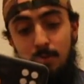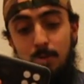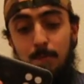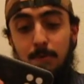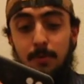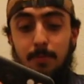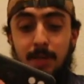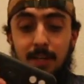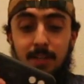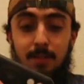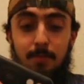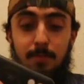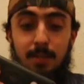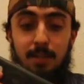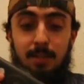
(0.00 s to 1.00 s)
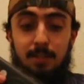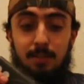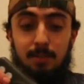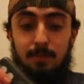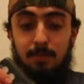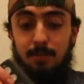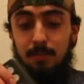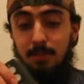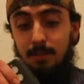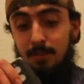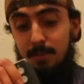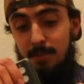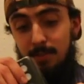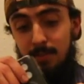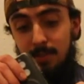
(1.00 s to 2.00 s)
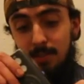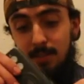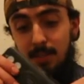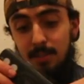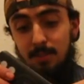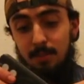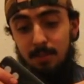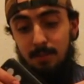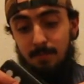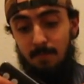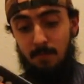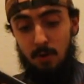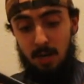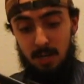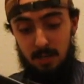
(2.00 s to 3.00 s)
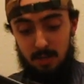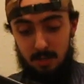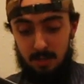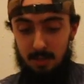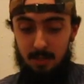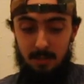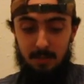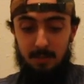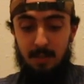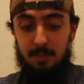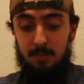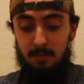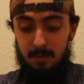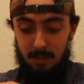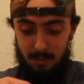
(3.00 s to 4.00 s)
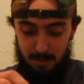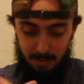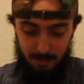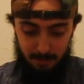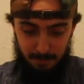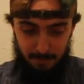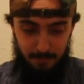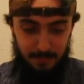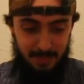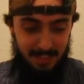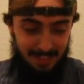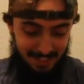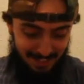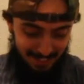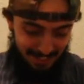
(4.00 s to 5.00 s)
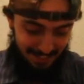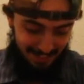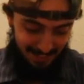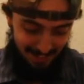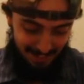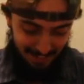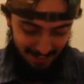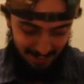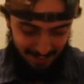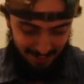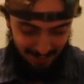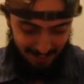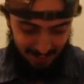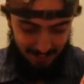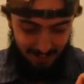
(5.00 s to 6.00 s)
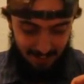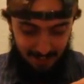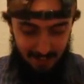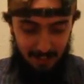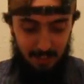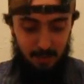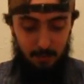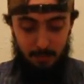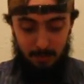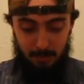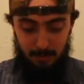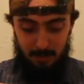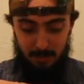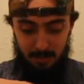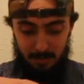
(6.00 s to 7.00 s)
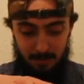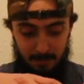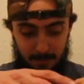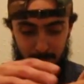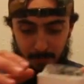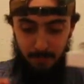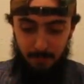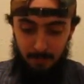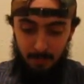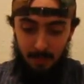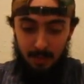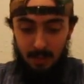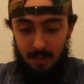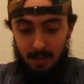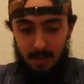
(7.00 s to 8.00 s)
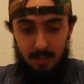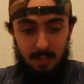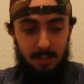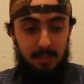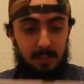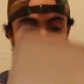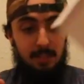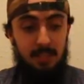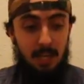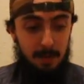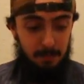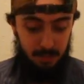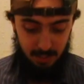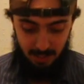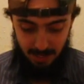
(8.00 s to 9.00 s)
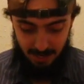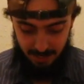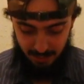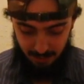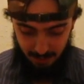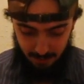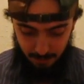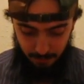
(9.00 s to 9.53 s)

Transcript: gonna put it back in the bag so you know it stays looking fresh. I'll do that later. Here, I'll do it for you. Thank you, pumpkin. And here's the top to that.